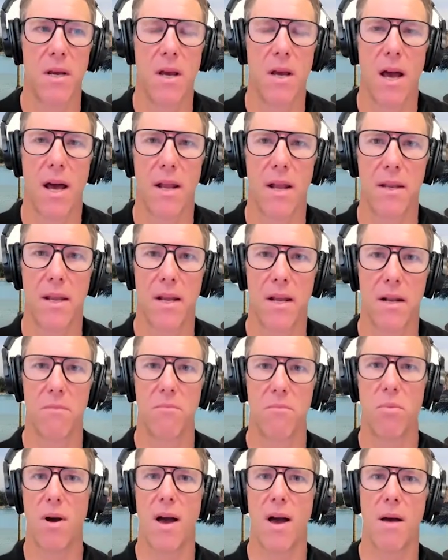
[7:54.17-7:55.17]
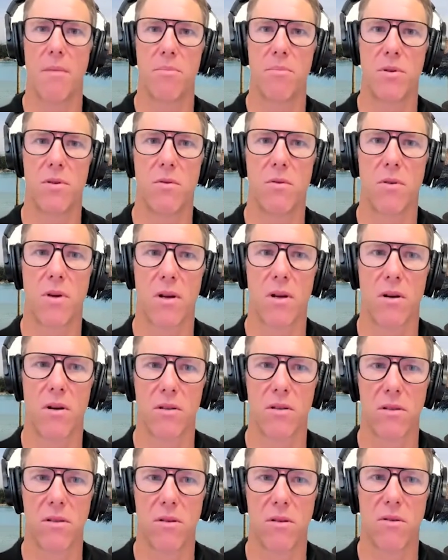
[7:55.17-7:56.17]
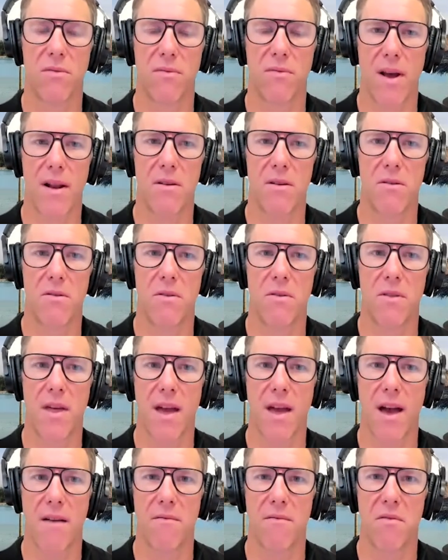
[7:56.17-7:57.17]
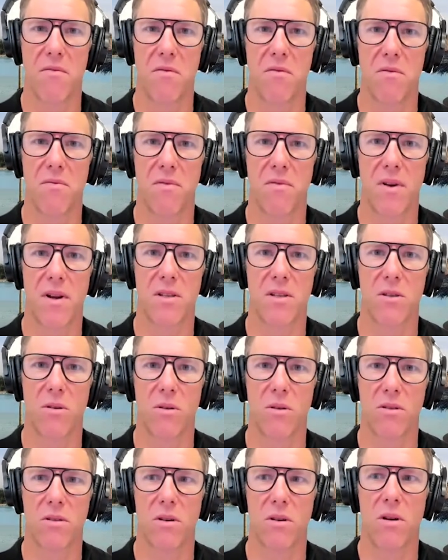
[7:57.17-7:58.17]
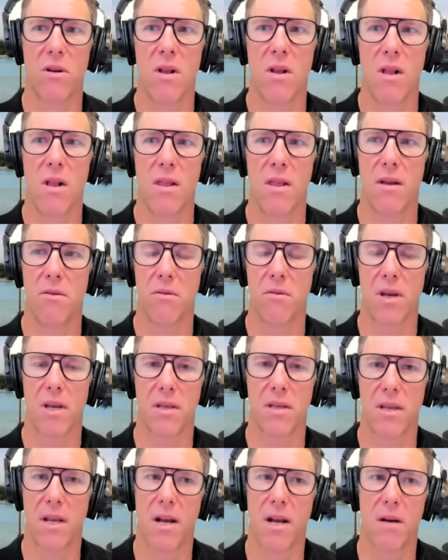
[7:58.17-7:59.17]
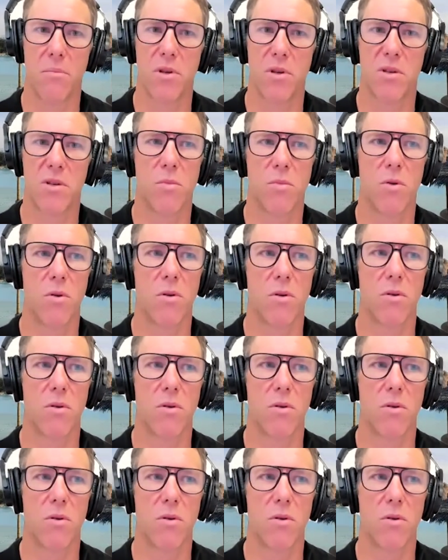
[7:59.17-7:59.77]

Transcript: And then perhaps you can ask your friend, do they have a few friends also? Then you can set up a small